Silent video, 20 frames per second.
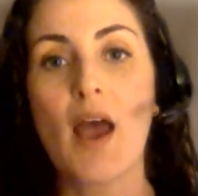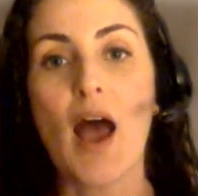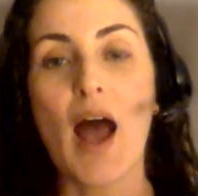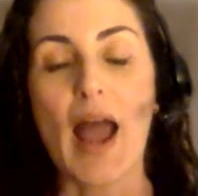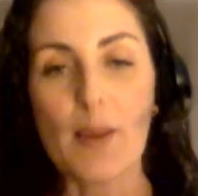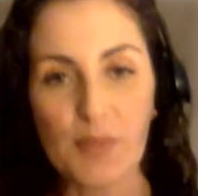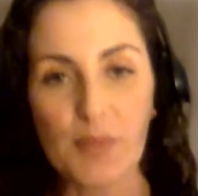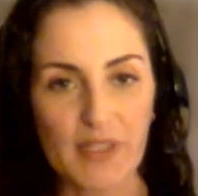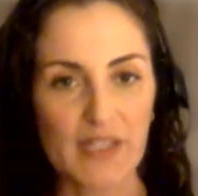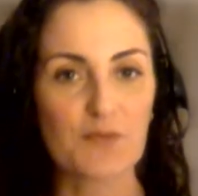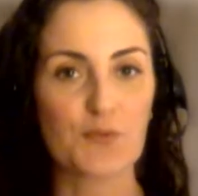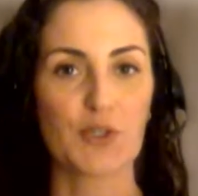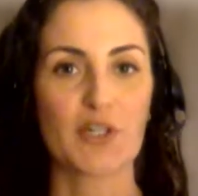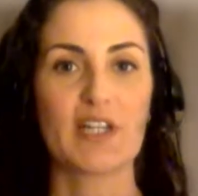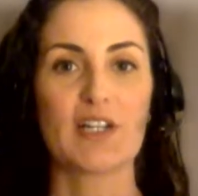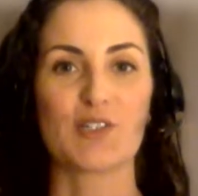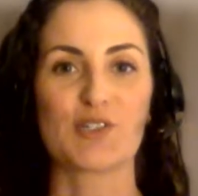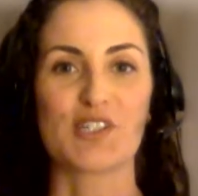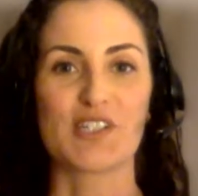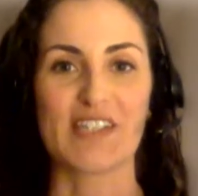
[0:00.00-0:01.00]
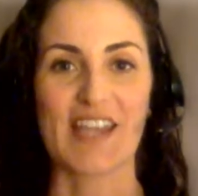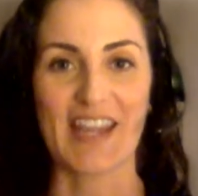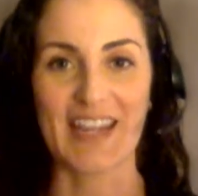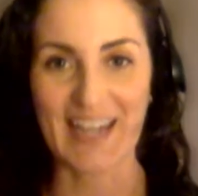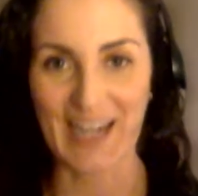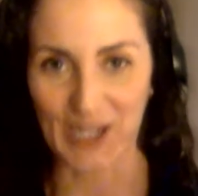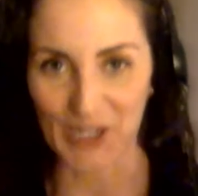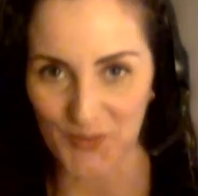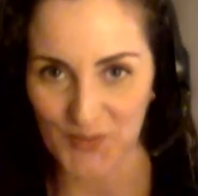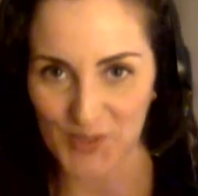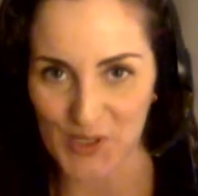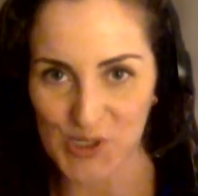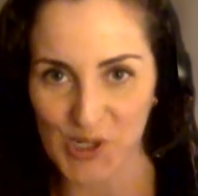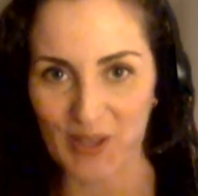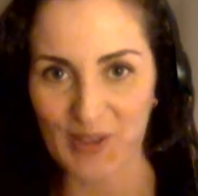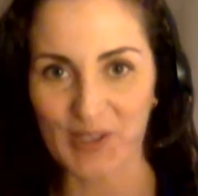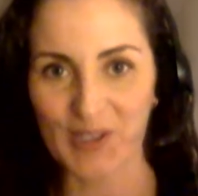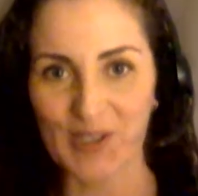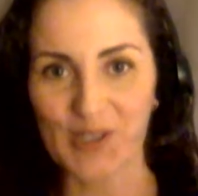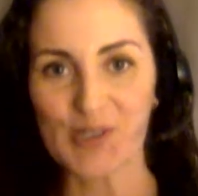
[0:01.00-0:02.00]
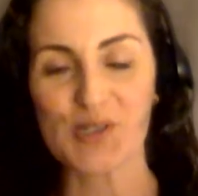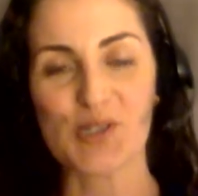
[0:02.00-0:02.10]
I believe we're here to take care of each other,